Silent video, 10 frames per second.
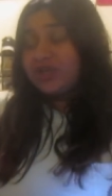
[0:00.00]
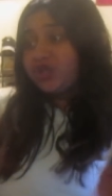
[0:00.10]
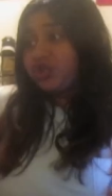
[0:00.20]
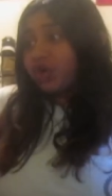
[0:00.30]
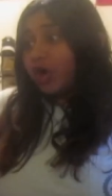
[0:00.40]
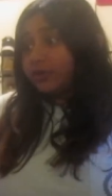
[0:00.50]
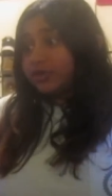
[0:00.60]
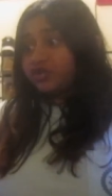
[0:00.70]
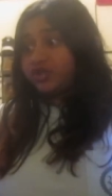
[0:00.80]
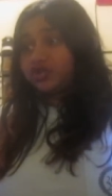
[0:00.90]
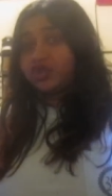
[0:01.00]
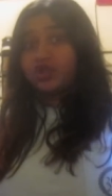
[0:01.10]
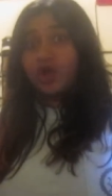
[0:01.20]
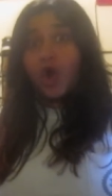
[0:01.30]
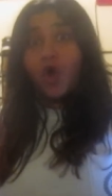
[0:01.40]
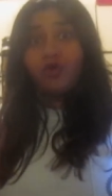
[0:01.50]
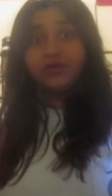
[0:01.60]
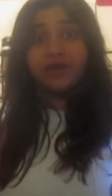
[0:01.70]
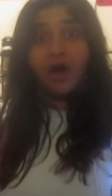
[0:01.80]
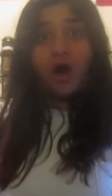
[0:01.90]
and Charlotte just
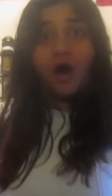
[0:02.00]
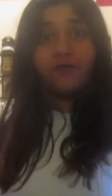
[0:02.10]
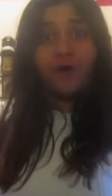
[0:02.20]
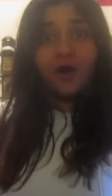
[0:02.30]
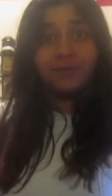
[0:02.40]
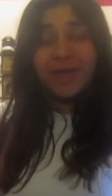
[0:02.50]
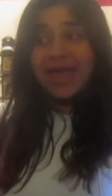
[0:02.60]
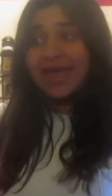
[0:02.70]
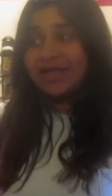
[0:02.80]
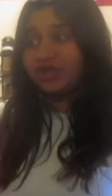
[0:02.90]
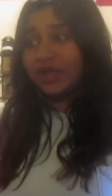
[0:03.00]
goes off on Paige.